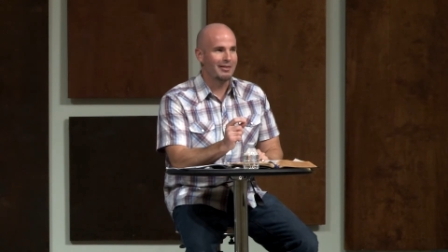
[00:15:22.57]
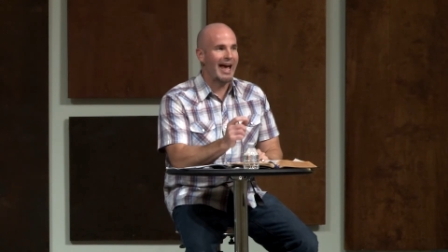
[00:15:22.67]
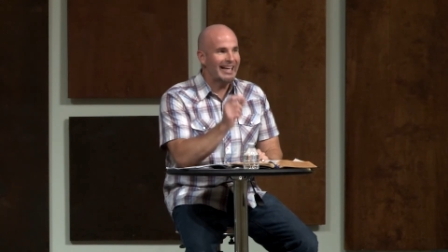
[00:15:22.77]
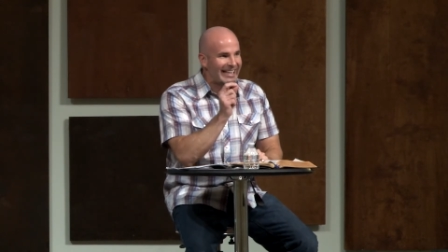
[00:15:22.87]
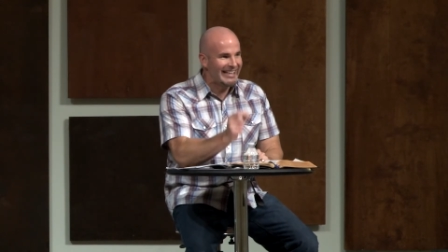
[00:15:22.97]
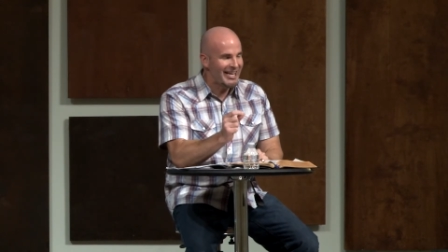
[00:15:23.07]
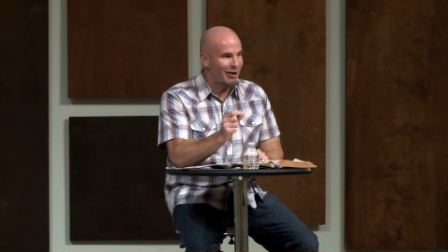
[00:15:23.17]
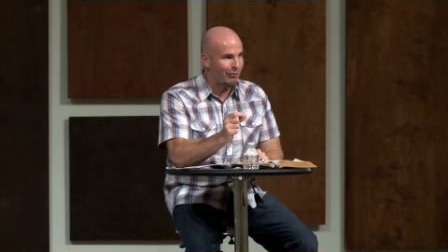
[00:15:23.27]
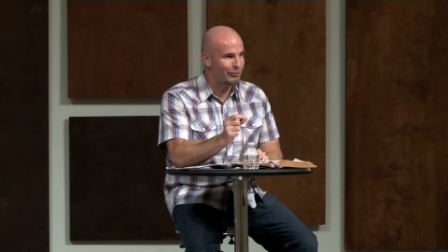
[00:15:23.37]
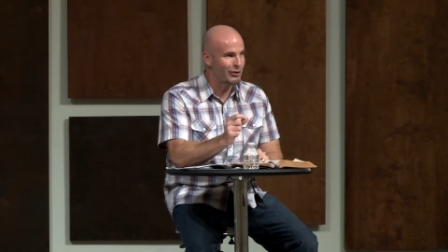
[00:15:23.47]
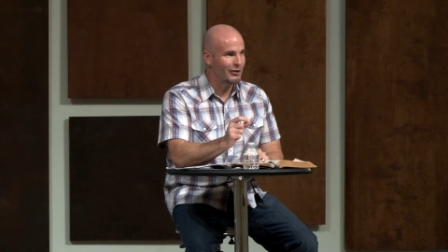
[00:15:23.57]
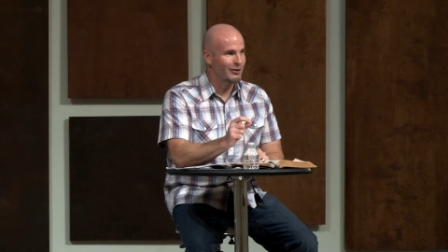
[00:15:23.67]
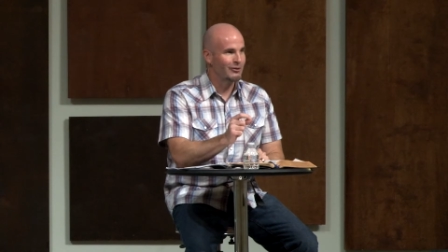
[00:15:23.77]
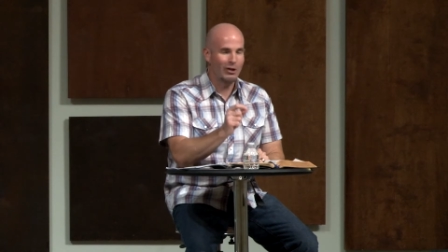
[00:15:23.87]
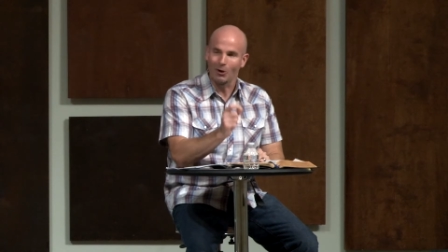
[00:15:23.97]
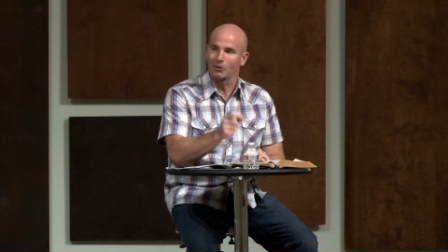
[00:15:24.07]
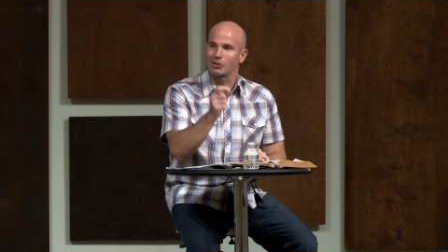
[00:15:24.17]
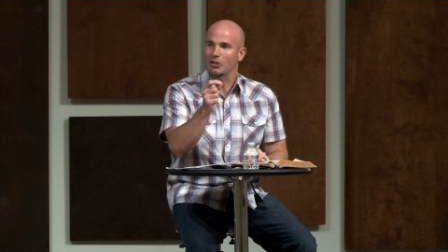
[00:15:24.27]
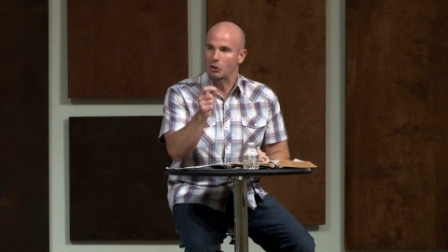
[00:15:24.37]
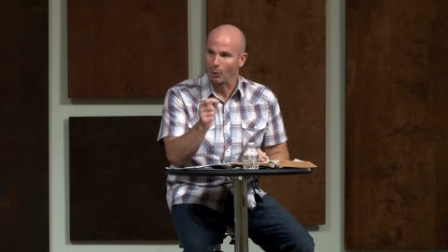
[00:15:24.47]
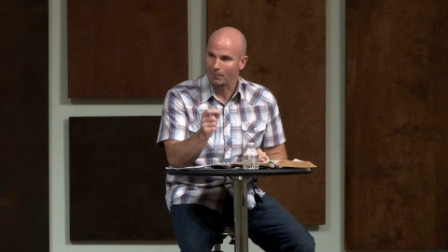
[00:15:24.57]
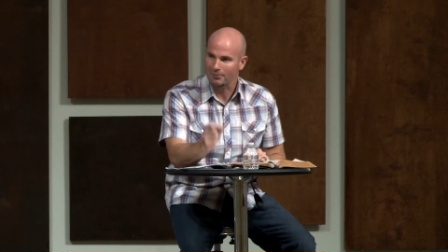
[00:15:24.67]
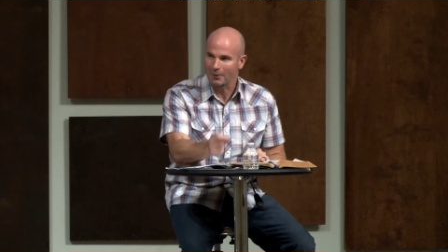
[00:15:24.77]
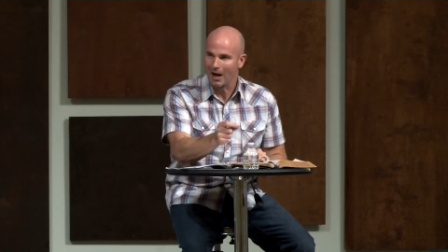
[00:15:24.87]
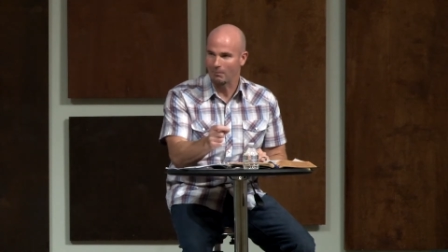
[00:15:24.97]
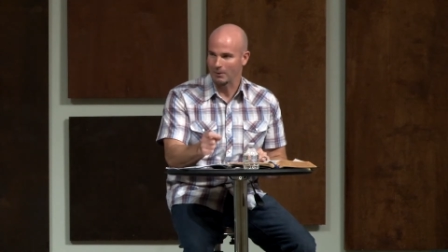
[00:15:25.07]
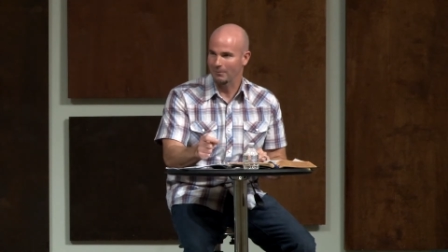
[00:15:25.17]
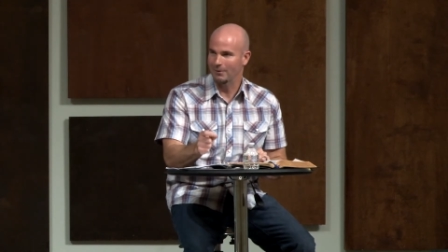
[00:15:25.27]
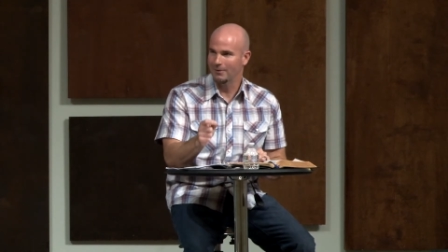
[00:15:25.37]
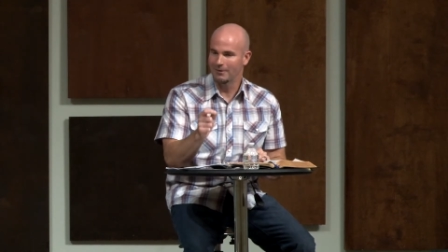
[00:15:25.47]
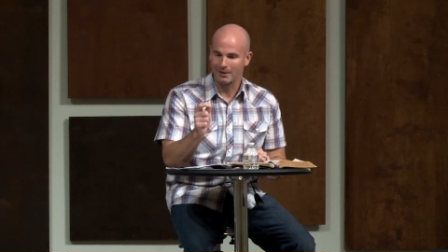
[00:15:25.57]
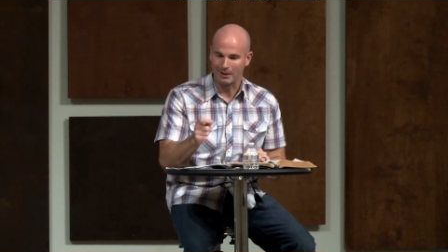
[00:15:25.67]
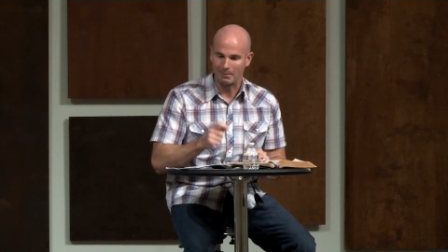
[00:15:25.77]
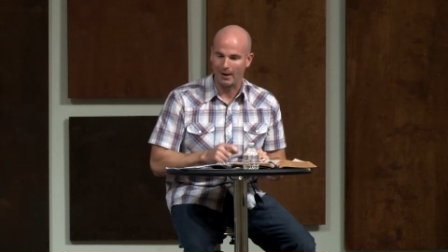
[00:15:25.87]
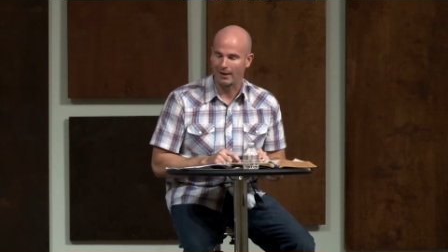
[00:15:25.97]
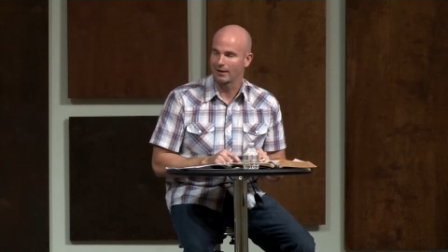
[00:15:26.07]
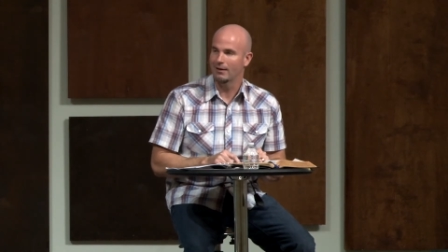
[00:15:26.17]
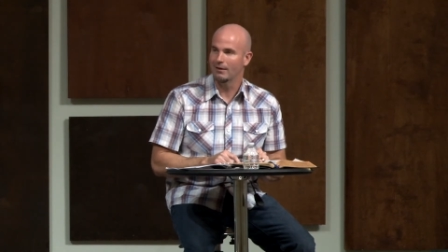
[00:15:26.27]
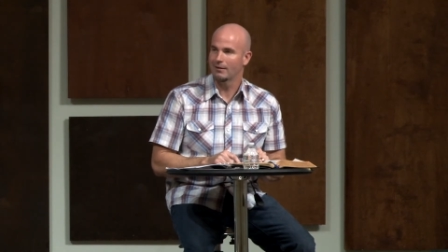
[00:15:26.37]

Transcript: that gift turns into a problem in the body.